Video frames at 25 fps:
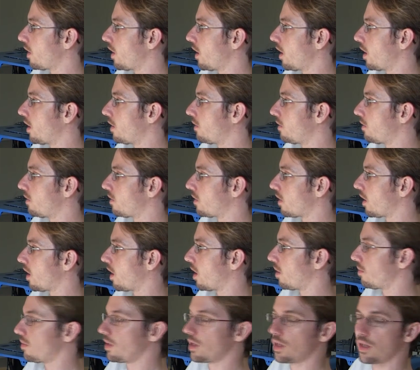and
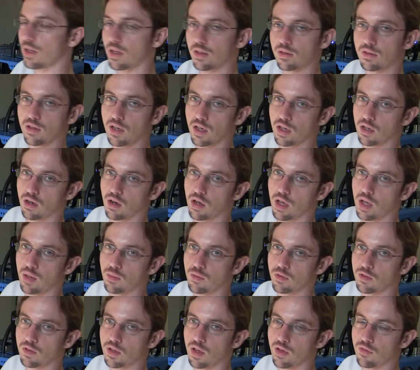MediaTek
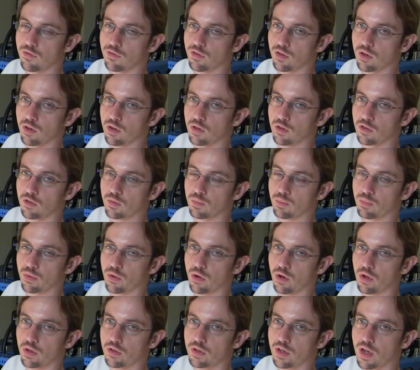claims that first
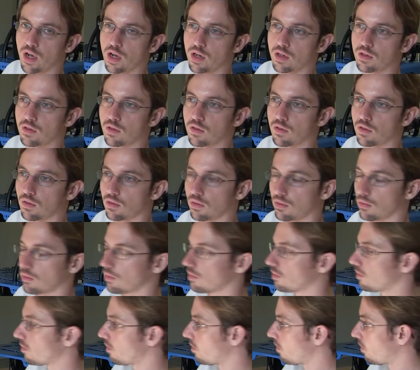products